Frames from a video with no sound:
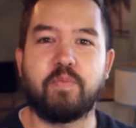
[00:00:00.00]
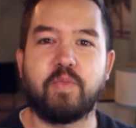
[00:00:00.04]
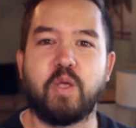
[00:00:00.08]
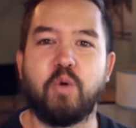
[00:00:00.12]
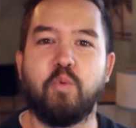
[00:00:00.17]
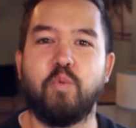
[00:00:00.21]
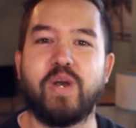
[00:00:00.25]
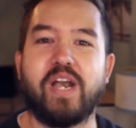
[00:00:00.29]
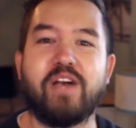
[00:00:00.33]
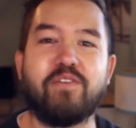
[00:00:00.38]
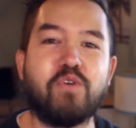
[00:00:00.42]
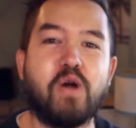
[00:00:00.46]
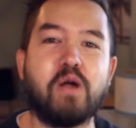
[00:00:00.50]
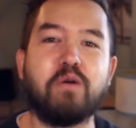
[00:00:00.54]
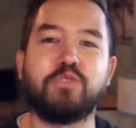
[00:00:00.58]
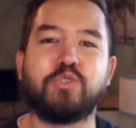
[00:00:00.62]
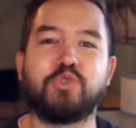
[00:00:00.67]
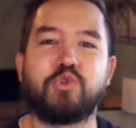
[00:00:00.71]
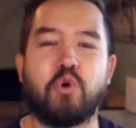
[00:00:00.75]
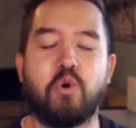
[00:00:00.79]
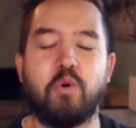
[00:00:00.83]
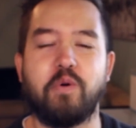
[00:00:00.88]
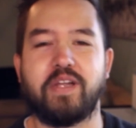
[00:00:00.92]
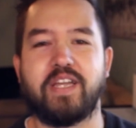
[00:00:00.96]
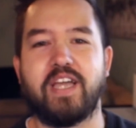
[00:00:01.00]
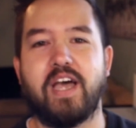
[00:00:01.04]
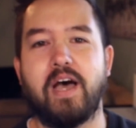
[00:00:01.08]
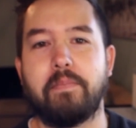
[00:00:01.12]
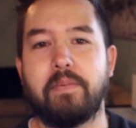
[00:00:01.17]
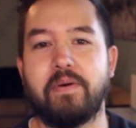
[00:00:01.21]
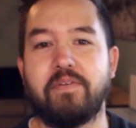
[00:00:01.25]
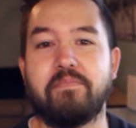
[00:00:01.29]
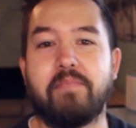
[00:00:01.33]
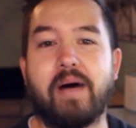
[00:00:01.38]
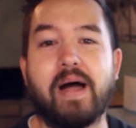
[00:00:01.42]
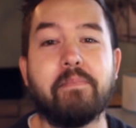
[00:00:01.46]
Whenever I was growing up,
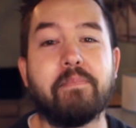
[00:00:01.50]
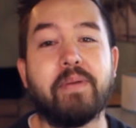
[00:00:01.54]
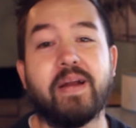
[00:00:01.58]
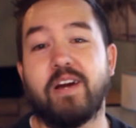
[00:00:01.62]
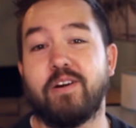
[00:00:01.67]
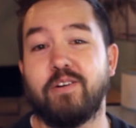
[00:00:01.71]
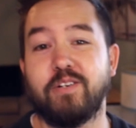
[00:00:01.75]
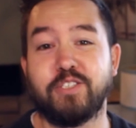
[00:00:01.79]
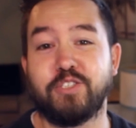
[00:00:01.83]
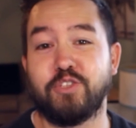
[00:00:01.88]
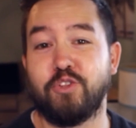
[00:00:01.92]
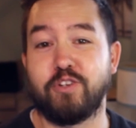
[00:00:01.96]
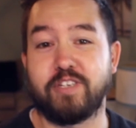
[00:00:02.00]
if my parents